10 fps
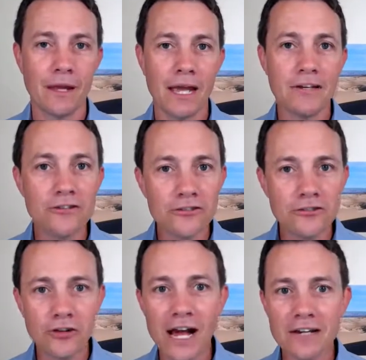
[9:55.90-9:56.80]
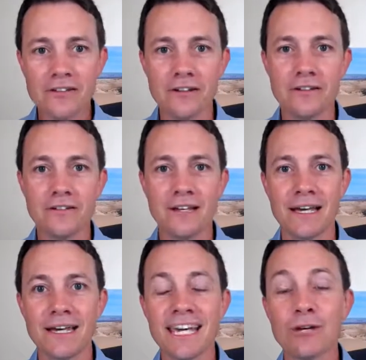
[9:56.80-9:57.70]
And distractions
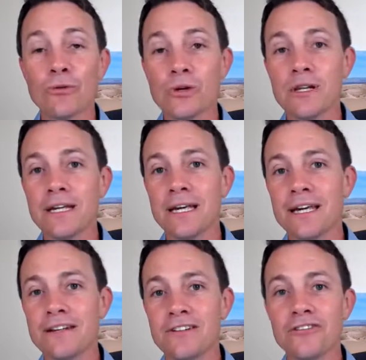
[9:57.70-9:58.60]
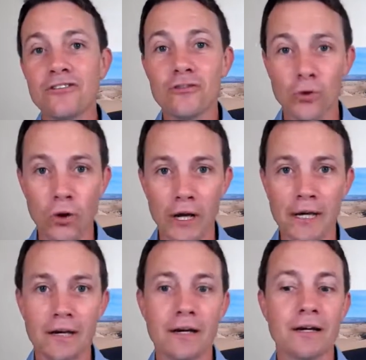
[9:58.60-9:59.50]
can really
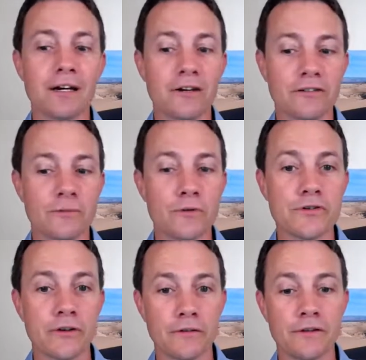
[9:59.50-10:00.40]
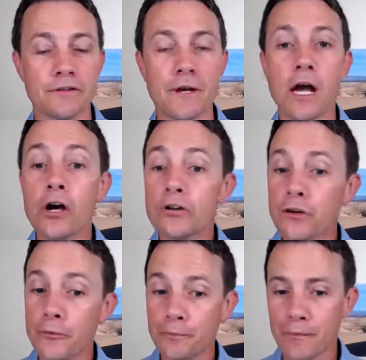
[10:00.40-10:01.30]
destroy customer service.
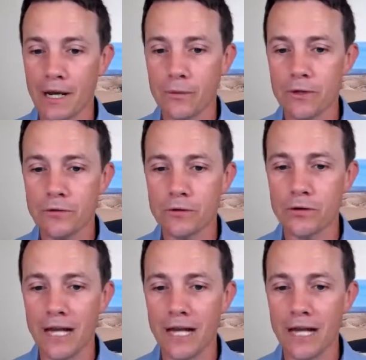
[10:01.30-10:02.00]
So I want to do a little